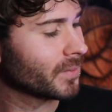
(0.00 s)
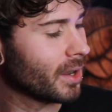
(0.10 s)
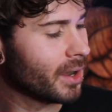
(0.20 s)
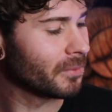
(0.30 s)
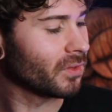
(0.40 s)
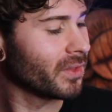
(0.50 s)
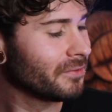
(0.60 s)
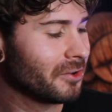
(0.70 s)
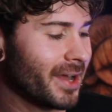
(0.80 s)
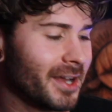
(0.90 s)

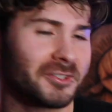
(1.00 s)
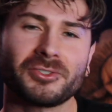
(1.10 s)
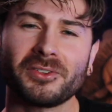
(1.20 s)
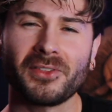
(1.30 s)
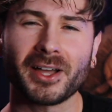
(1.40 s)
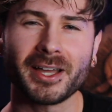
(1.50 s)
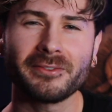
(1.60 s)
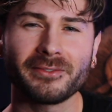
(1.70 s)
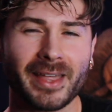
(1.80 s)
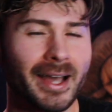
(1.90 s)
Live Your Extra
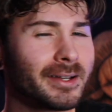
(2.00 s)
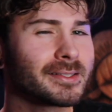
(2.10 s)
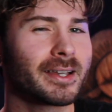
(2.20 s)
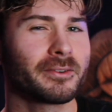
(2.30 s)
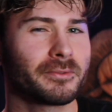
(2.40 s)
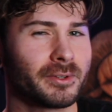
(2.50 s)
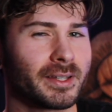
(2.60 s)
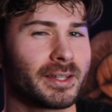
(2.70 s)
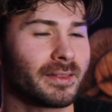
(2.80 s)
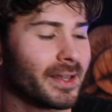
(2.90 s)
Life, that is like a
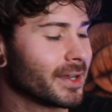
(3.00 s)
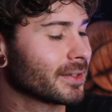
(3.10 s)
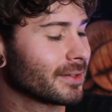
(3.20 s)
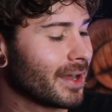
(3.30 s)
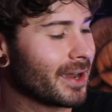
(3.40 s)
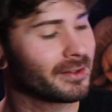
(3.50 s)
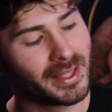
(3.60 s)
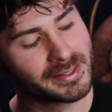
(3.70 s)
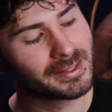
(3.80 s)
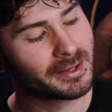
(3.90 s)
really like,
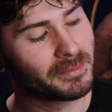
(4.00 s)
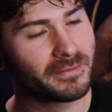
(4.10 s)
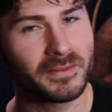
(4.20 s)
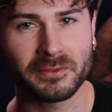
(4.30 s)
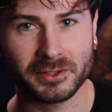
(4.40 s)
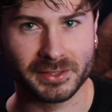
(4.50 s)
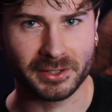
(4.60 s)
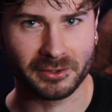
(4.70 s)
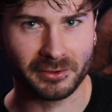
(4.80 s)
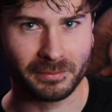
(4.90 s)
that's like my favorite
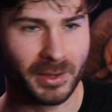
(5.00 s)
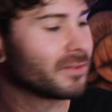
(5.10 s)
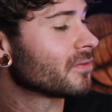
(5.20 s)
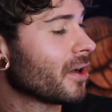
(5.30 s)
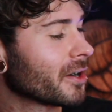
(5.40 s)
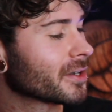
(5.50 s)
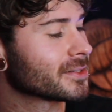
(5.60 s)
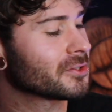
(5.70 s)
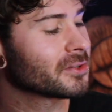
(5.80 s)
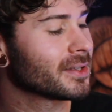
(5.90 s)
sticker by far,
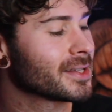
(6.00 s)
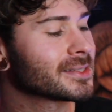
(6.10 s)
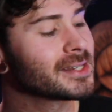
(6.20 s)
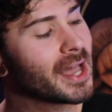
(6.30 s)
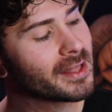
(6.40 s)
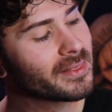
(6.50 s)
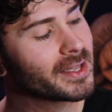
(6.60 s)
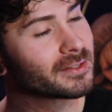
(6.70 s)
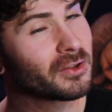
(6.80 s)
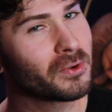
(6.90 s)
because it's not
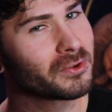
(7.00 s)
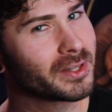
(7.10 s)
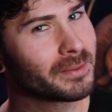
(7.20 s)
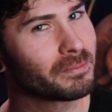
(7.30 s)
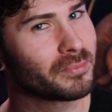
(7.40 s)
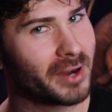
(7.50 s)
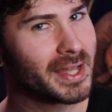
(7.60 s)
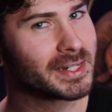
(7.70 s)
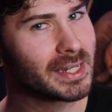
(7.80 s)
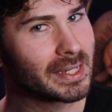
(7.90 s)
like totally
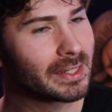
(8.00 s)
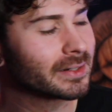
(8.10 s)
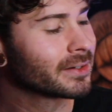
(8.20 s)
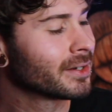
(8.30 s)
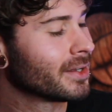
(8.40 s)
branded.